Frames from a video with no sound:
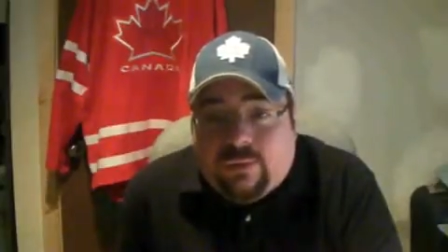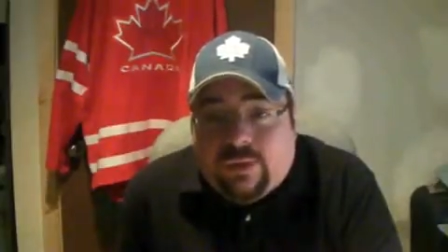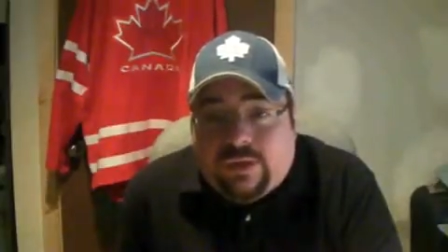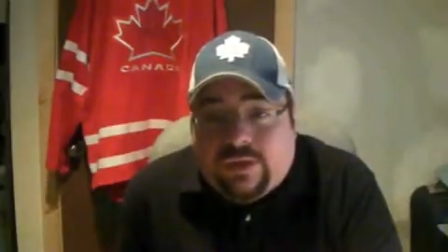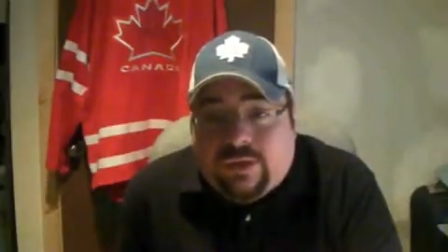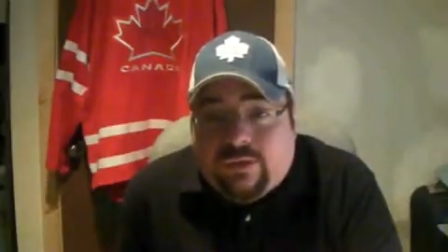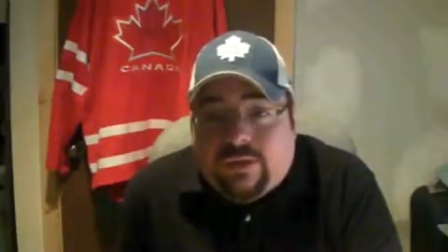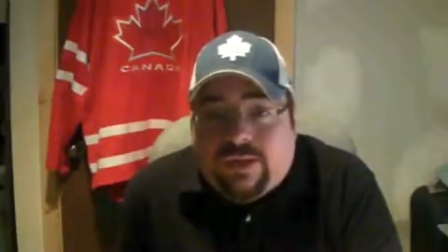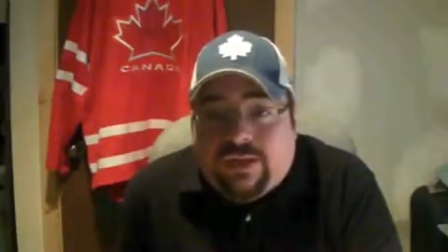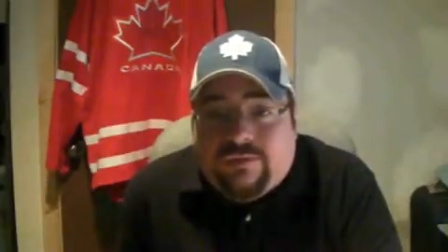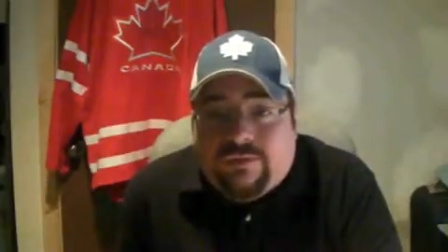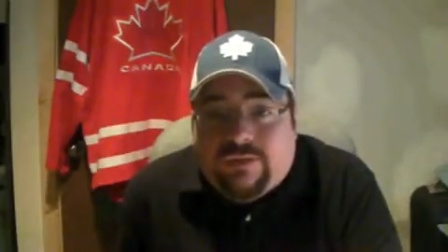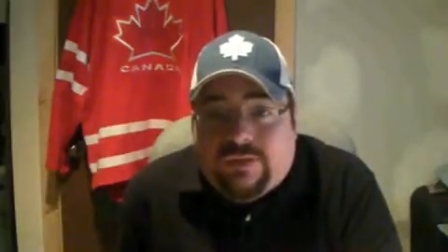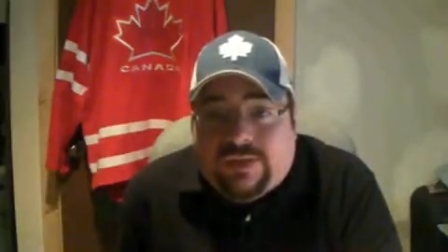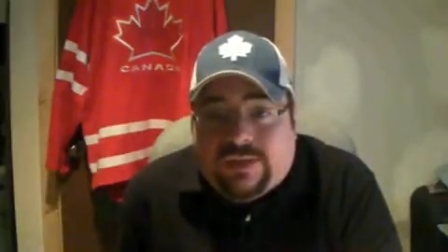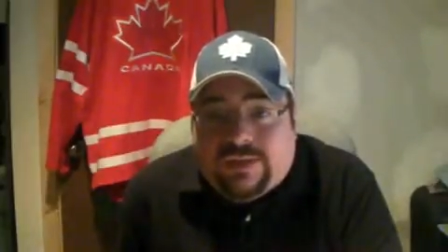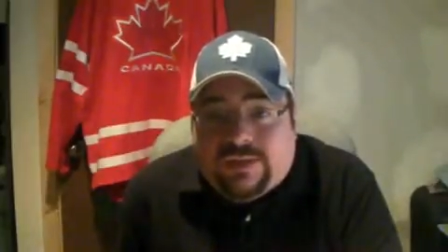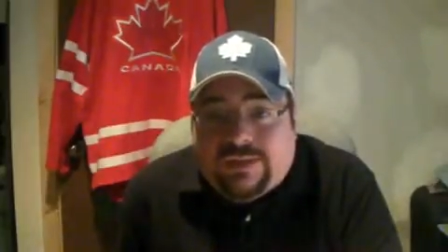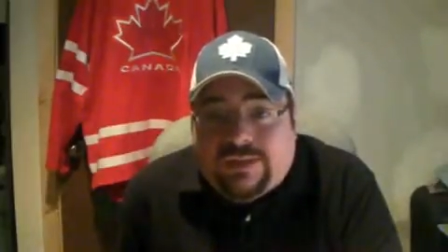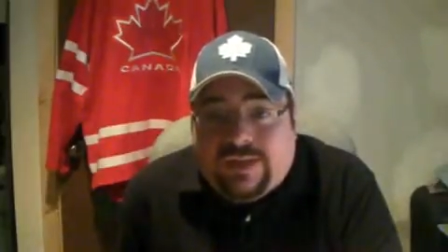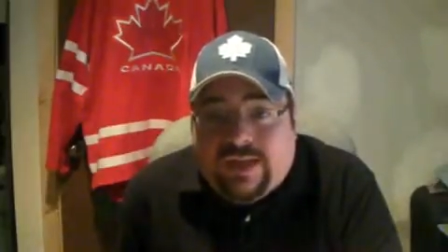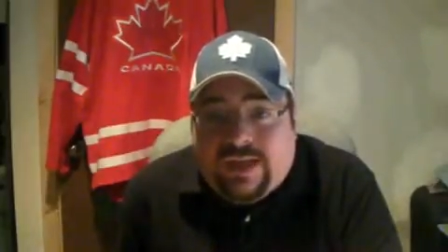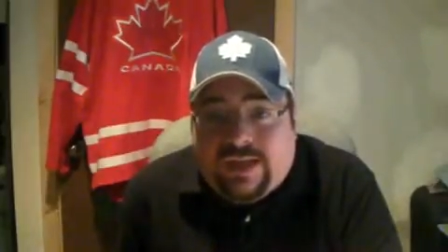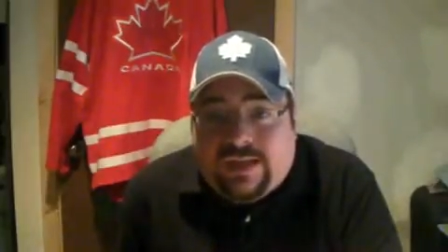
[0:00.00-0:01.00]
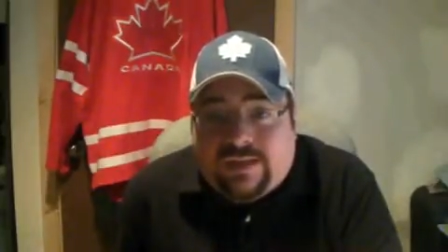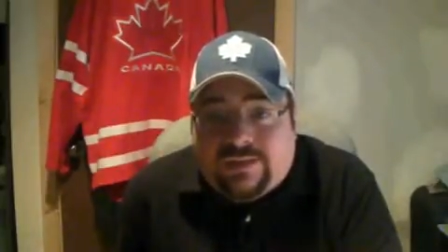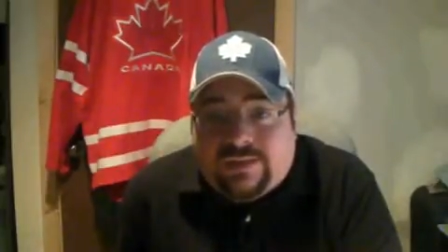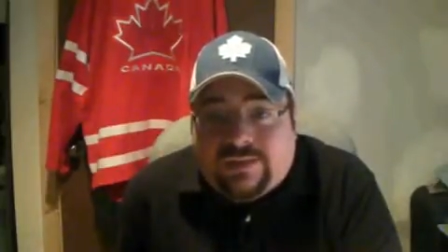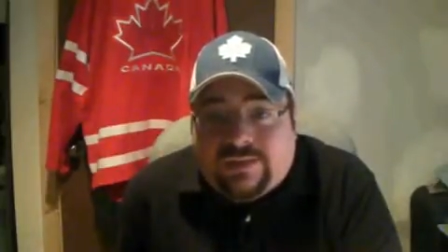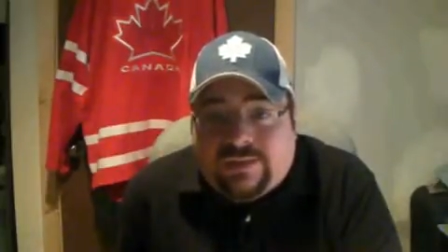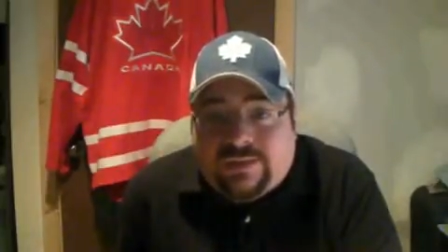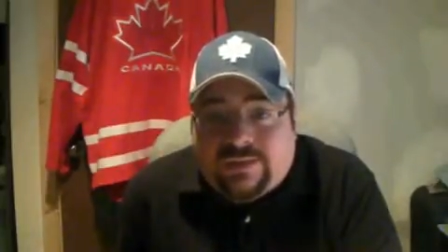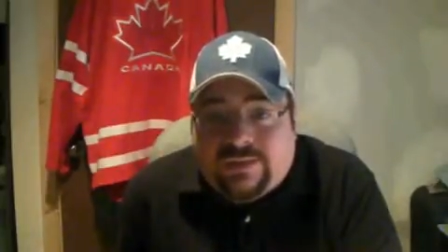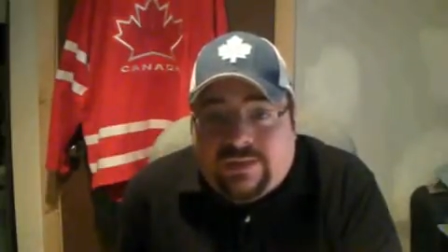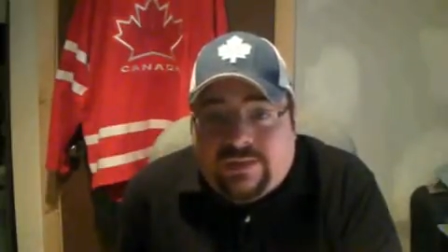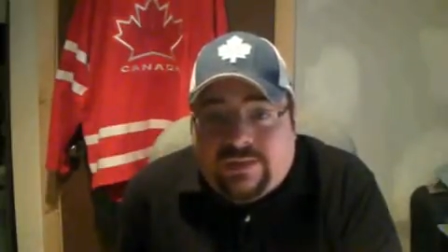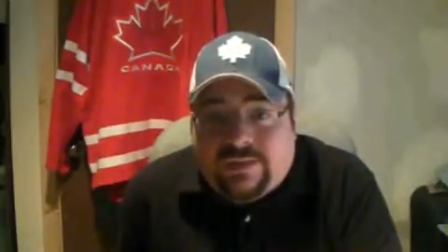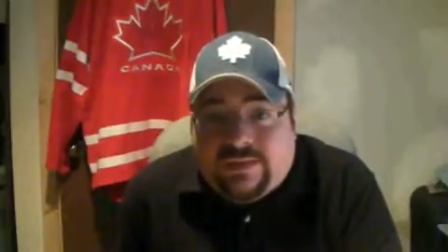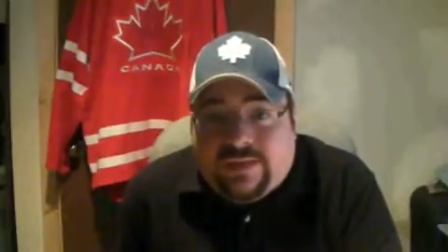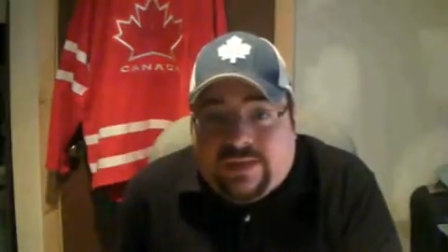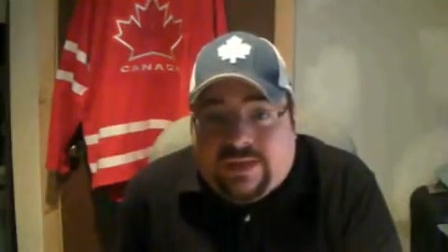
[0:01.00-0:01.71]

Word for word: when you live in the states